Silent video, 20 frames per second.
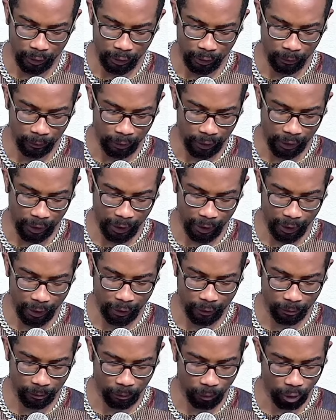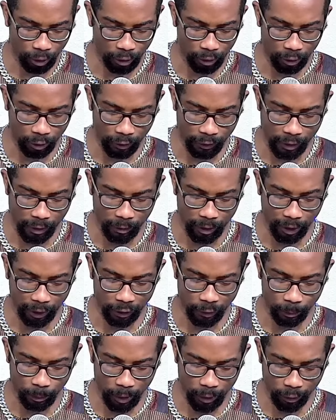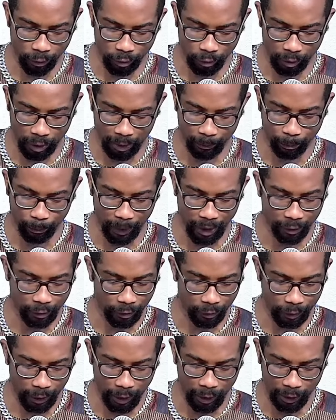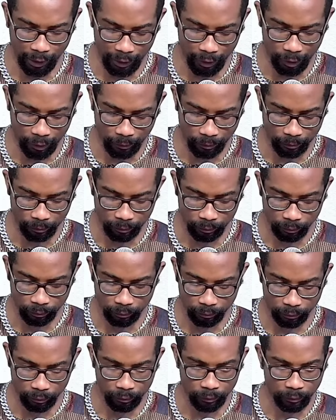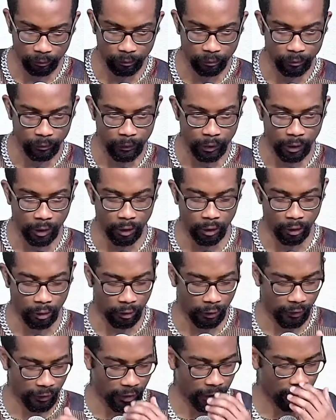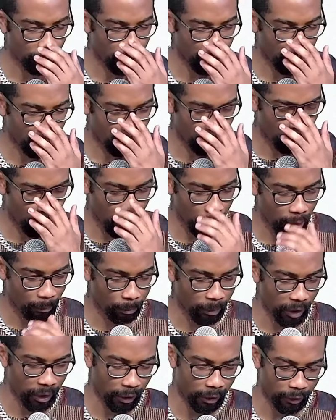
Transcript: healing, but you're concerned with our spiritual and mental healing. You're concerned with our well-being.